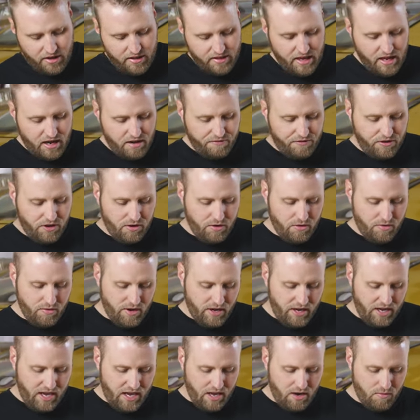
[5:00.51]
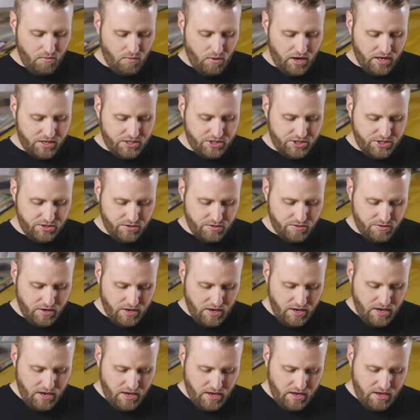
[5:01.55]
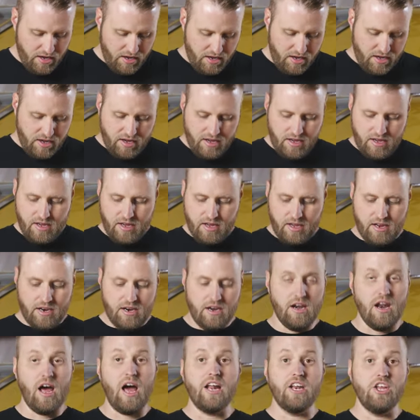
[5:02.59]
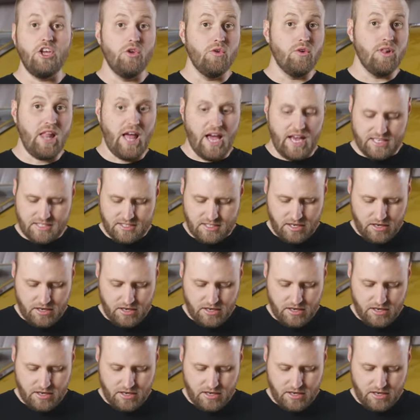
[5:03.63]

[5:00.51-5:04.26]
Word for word: And then if you, again, want to not utilize